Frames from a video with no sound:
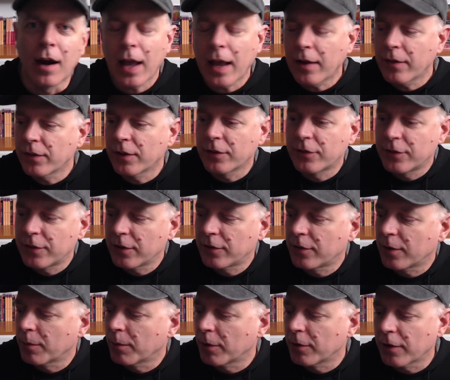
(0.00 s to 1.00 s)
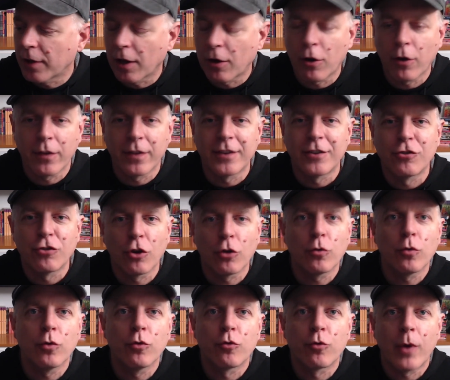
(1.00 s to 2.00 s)
I have a system uh, called
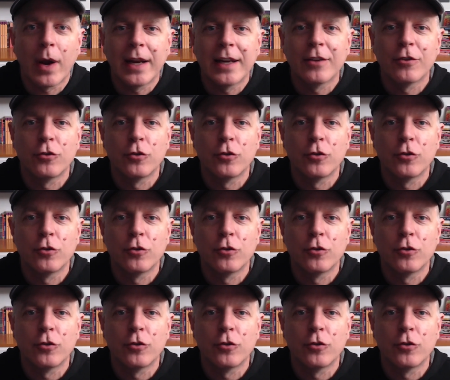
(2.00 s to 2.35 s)
Children's Writing